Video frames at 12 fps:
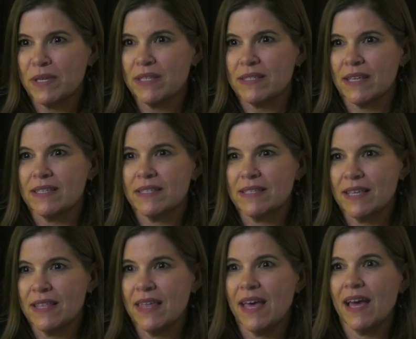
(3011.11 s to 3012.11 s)
because I
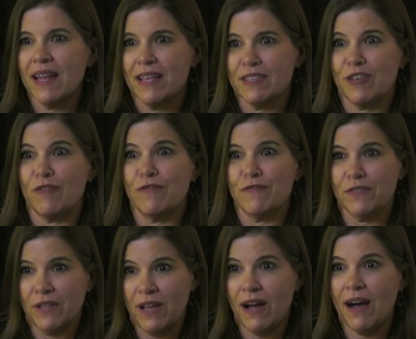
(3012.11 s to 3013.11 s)
see that as a
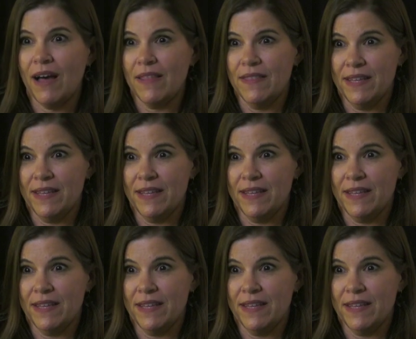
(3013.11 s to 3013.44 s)
flaw